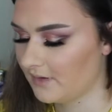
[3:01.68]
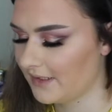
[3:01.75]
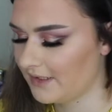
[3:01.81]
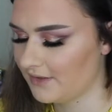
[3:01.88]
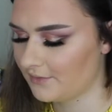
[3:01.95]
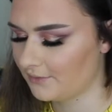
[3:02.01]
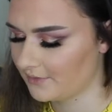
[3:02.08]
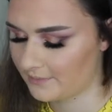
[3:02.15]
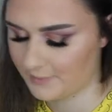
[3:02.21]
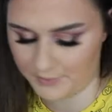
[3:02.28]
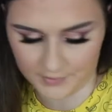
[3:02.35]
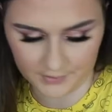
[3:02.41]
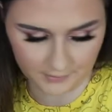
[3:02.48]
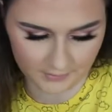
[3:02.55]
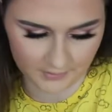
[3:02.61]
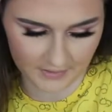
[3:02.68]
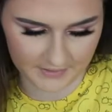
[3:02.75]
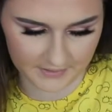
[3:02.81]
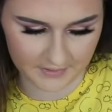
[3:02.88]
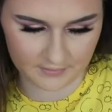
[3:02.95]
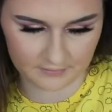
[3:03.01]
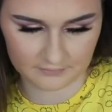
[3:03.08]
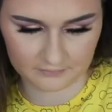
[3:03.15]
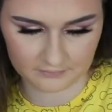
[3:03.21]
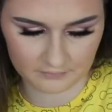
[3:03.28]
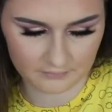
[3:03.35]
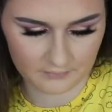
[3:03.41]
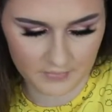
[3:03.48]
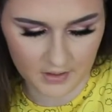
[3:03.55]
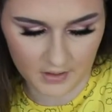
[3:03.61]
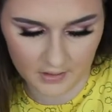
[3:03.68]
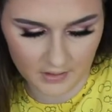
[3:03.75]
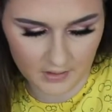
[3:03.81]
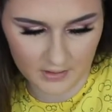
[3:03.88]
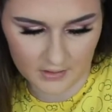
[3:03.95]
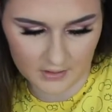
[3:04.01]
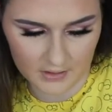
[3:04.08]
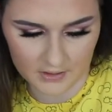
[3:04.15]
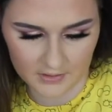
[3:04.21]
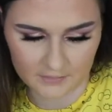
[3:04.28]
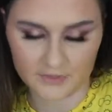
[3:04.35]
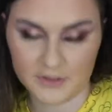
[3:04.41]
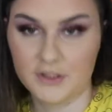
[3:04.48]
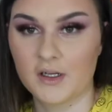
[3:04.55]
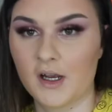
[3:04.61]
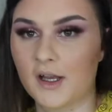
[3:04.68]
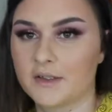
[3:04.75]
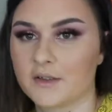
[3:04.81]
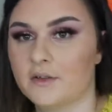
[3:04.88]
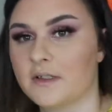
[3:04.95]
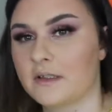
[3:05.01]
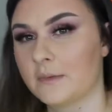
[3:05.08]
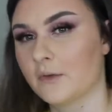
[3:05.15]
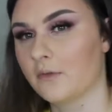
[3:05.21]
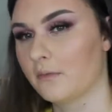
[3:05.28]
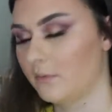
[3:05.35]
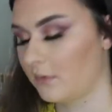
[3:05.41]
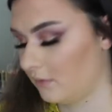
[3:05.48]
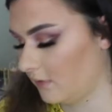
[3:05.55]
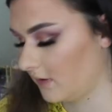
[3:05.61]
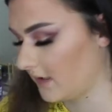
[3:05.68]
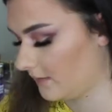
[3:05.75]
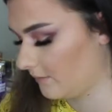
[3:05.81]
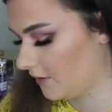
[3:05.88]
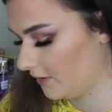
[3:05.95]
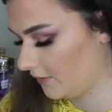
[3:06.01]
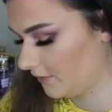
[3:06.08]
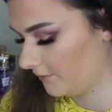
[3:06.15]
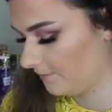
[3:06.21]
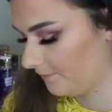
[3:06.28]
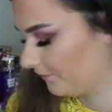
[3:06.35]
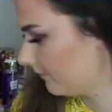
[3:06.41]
They just all smell so good. Like I just wish you guys could smell them through the camera, you know.